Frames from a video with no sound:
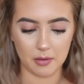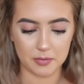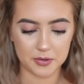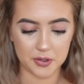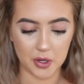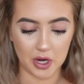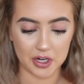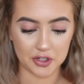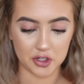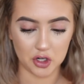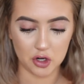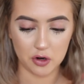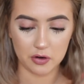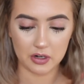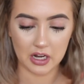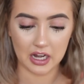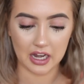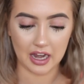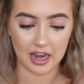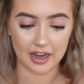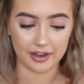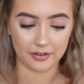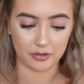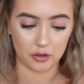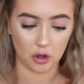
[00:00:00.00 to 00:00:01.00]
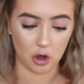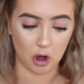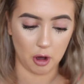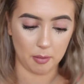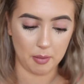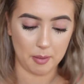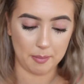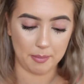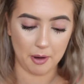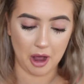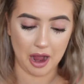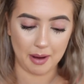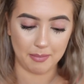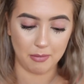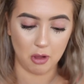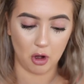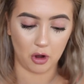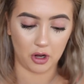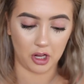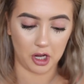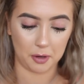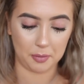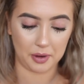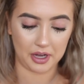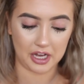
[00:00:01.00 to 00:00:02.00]
So I do really like them, but I'm
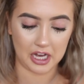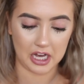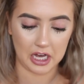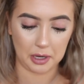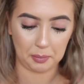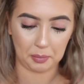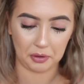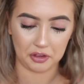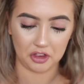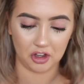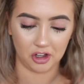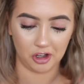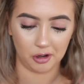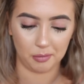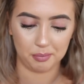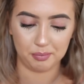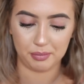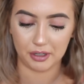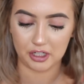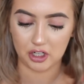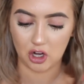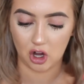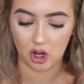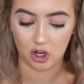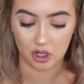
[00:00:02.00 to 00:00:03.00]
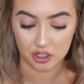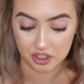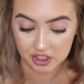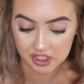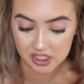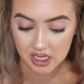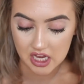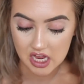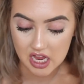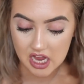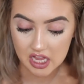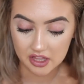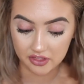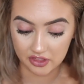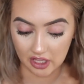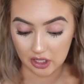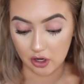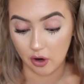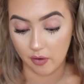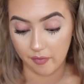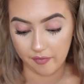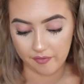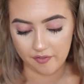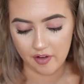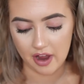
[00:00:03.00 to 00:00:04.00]
not going to be keeping them because they
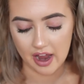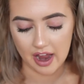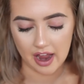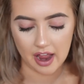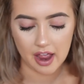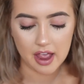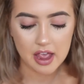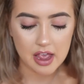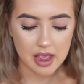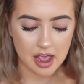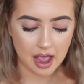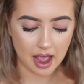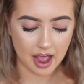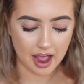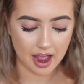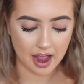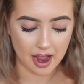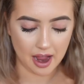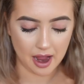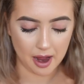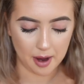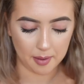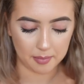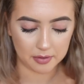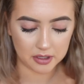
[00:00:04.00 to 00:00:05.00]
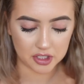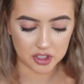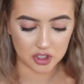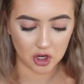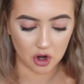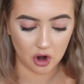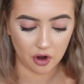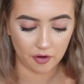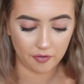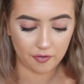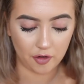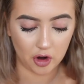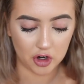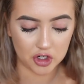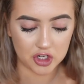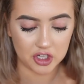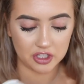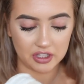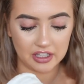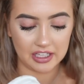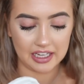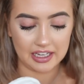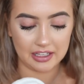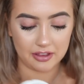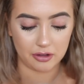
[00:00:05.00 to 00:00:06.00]
don't fit. So
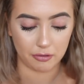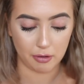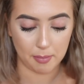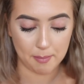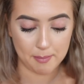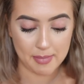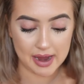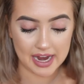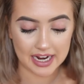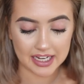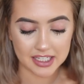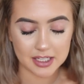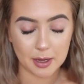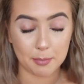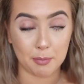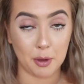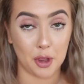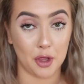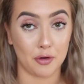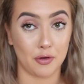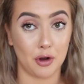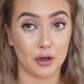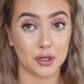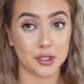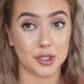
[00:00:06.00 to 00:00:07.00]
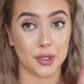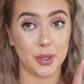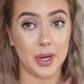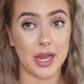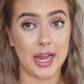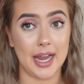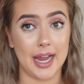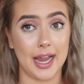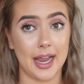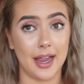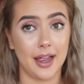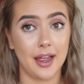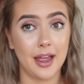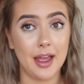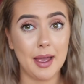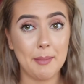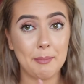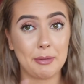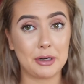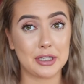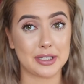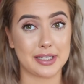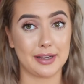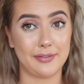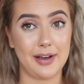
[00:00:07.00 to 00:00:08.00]
unfortunately, they're a miss, but they're also a hit,
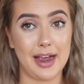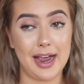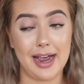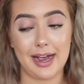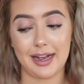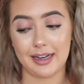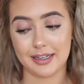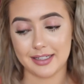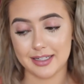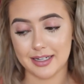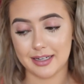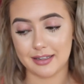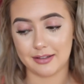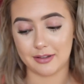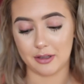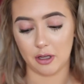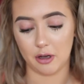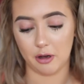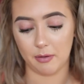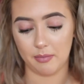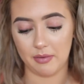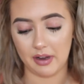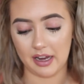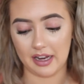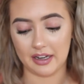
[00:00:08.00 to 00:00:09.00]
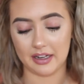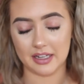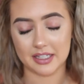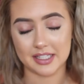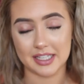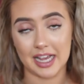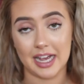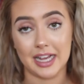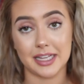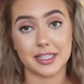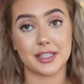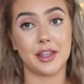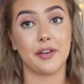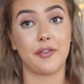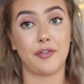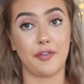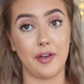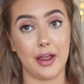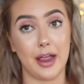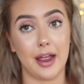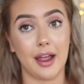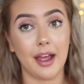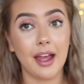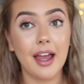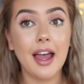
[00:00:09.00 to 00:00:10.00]
because if I had them in a size that
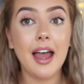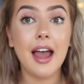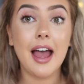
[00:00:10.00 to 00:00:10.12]
fit,